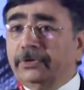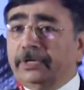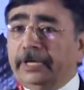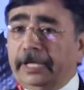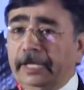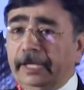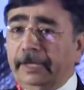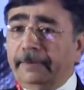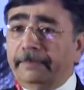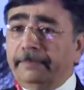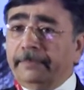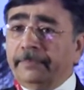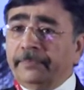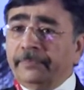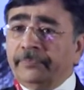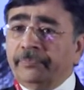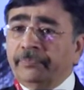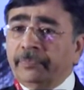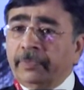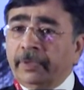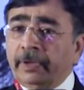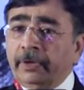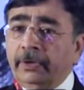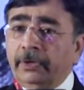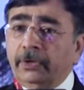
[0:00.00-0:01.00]
with your team
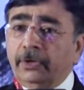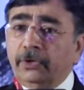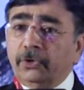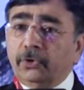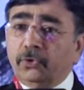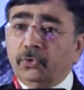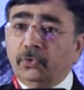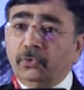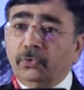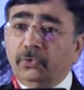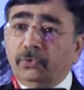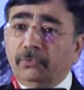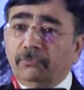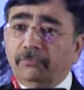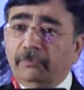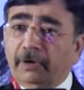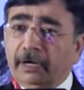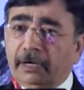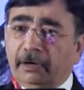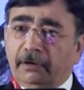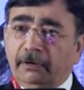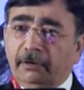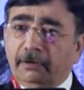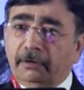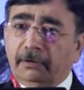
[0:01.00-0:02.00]
to
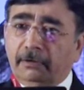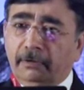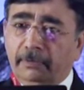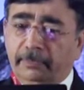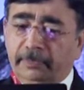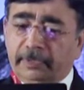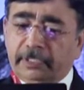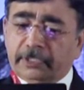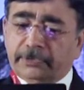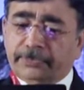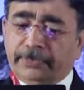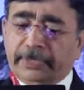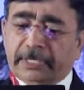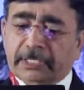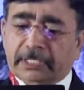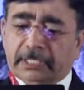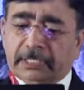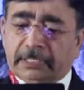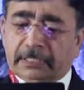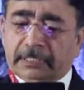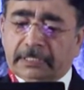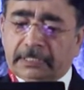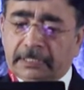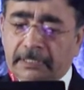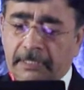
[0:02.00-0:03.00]
work on these
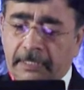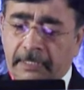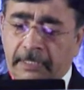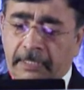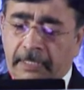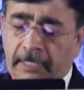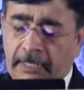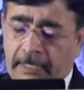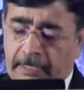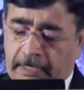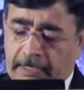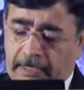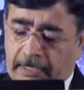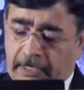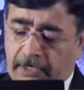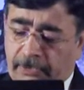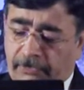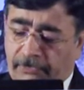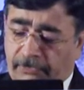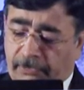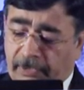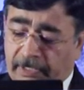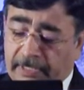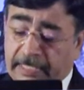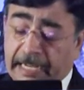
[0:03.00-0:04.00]
patients.
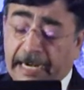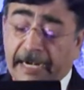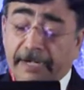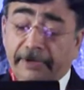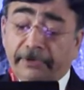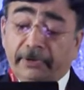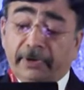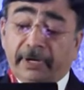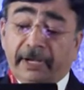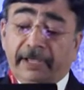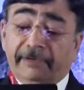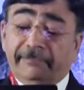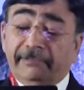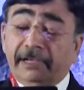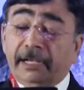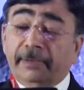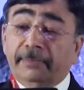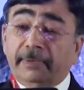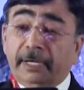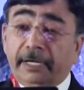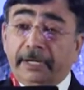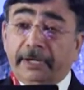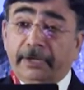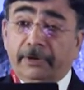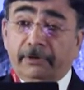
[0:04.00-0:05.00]
For that,
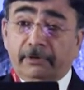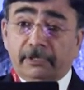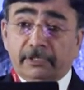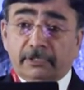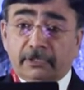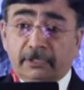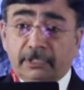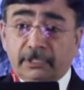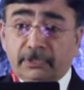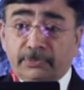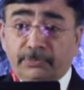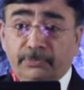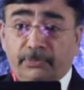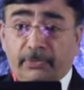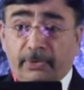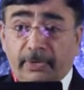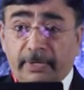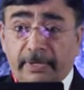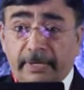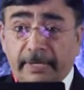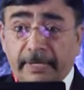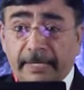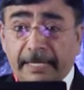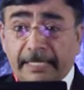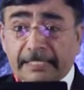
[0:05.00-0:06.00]
availability also is
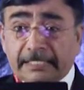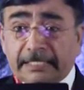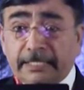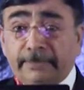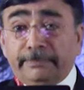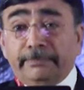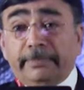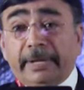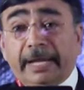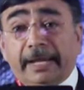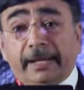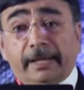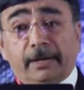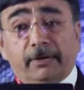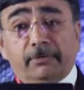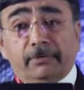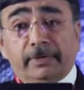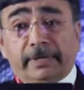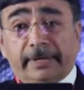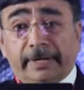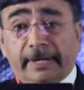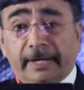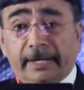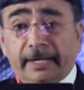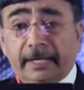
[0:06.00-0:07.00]
important, and some
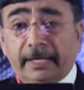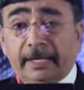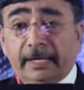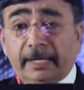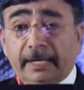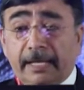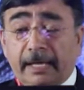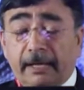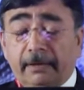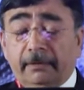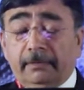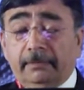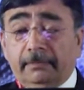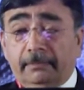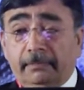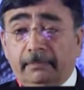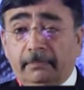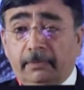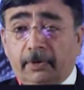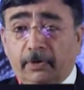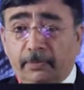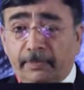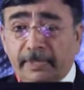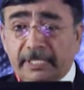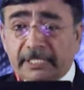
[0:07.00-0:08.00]
background training in
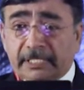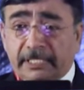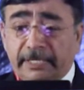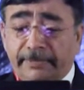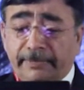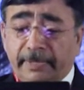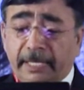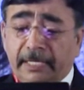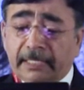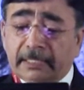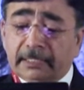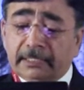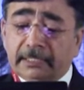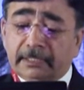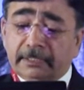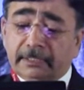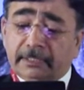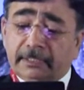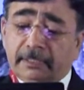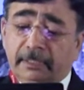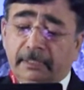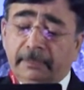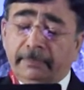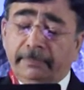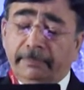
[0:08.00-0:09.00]
policy
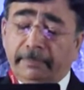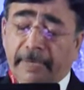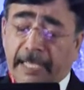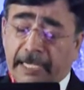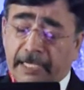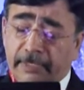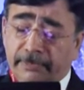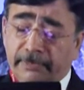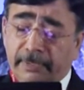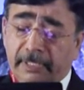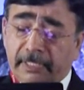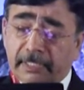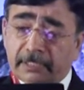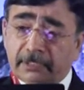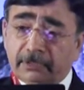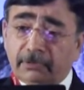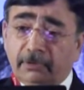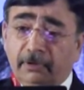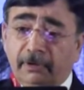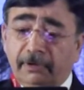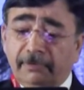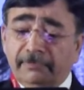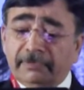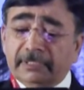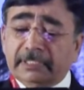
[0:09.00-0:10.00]
management
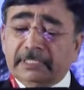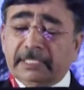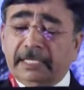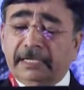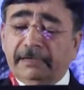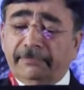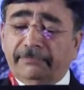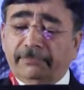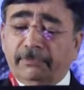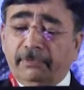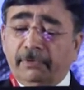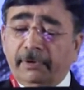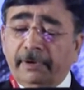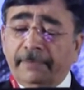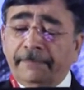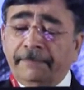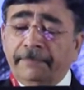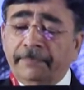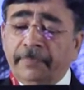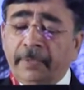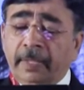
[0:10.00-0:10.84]
is always helpful.